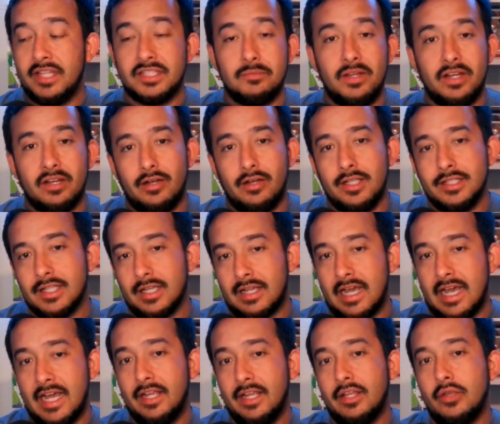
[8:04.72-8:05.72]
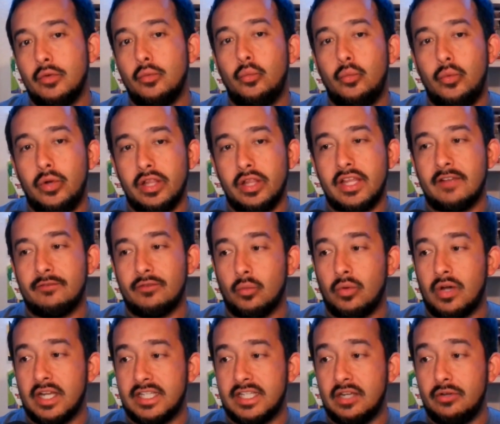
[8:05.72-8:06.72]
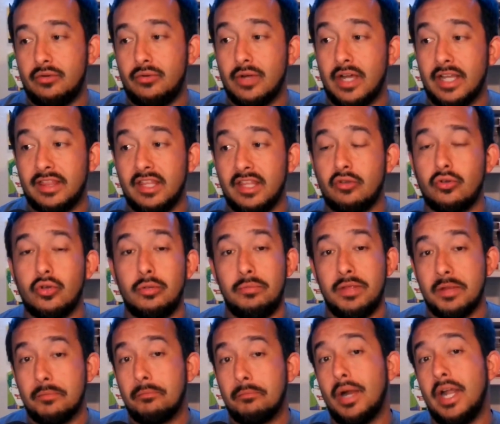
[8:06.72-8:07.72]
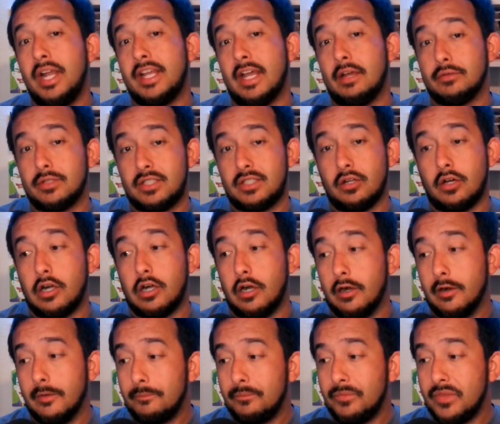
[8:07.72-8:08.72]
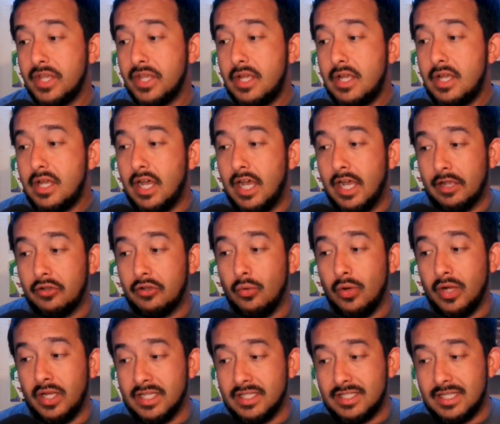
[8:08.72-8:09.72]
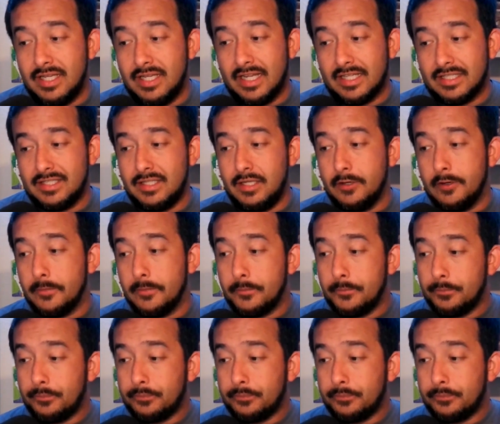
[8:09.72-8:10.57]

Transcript: Ensminger is a guy you really have to watch out, who I think could be a breakout star going into next year.